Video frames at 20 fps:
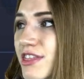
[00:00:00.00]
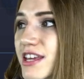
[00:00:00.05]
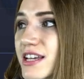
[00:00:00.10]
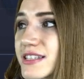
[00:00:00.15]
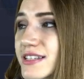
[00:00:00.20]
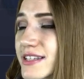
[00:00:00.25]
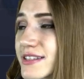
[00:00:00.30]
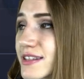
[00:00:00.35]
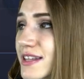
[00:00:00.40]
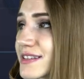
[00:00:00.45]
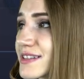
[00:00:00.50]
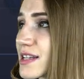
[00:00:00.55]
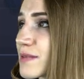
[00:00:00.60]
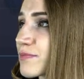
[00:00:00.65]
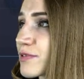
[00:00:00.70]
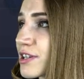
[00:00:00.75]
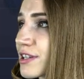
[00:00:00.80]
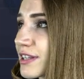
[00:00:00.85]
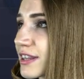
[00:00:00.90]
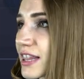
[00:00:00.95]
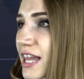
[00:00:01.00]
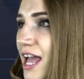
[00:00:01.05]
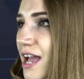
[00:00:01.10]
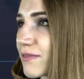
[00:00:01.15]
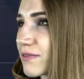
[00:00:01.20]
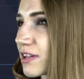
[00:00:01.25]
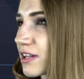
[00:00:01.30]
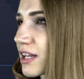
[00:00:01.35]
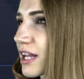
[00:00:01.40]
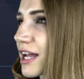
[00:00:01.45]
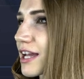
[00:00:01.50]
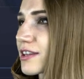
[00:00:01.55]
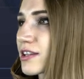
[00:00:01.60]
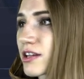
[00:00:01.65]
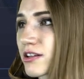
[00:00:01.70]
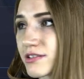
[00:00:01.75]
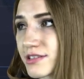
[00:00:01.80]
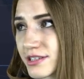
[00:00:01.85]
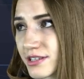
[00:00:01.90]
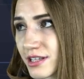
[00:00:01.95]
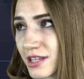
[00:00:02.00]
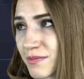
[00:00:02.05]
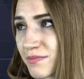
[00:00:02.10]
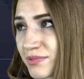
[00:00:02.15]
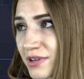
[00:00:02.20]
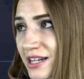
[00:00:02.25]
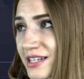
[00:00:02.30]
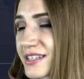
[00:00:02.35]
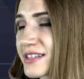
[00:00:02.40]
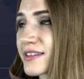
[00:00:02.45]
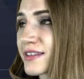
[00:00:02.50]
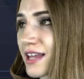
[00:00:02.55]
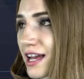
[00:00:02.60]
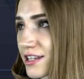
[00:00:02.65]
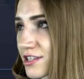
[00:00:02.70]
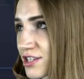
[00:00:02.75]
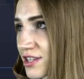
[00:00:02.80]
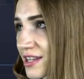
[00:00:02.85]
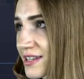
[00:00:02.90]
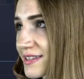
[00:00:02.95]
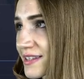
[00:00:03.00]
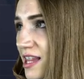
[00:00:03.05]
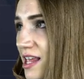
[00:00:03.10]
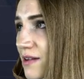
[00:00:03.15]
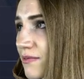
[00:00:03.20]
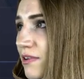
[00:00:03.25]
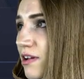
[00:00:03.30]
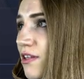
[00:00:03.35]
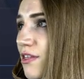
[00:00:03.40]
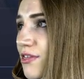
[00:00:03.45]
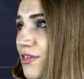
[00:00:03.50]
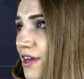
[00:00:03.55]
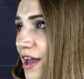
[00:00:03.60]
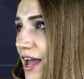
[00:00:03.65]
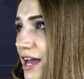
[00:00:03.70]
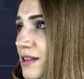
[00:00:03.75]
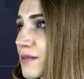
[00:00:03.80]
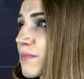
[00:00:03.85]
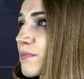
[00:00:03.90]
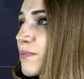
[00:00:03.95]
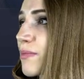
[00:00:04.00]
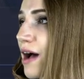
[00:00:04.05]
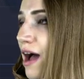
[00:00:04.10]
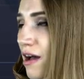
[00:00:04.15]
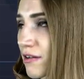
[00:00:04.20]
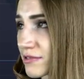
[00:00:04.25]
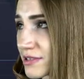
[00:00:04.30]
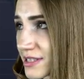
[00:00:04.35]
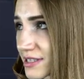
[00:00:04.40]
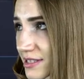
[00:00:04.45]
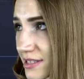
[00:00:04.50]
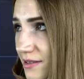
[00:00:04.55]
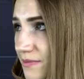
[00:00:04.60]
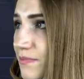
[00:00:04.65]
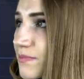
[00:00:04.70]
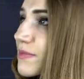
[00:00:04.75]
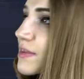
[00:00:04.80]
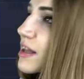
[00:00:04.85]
this is the support level, and also the price touched this level, then bounced.